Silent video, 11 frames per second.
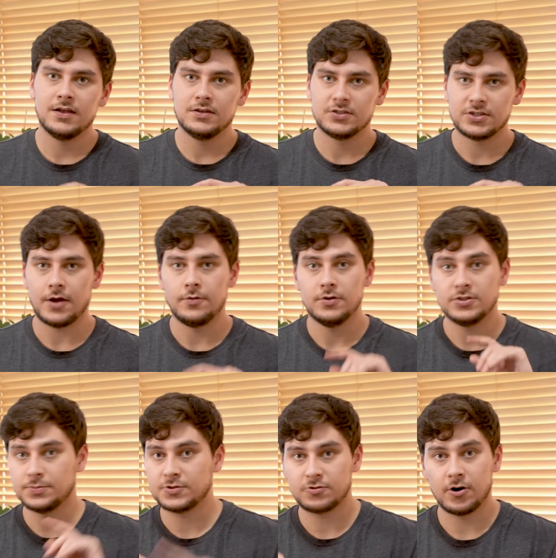So
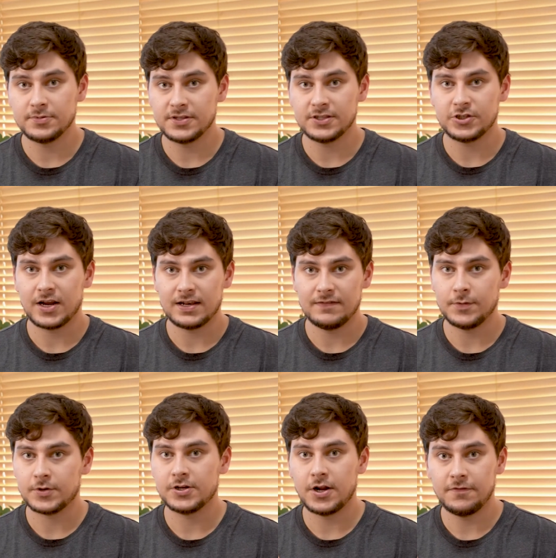subscribe to the channel if you
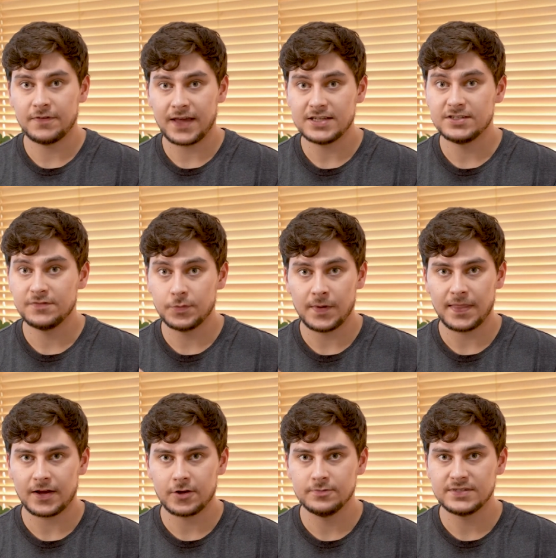want a notification for when
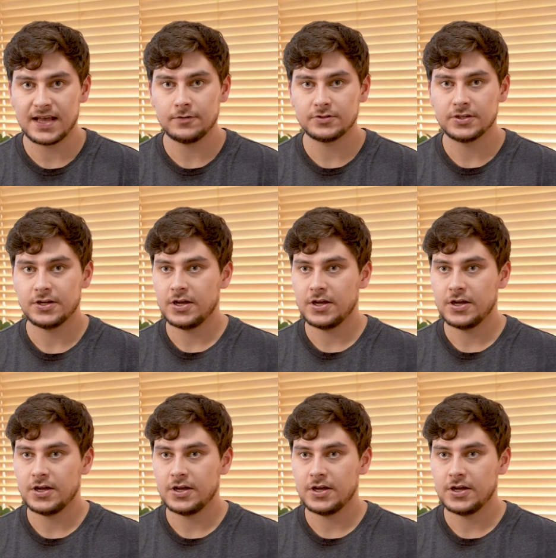that comes out.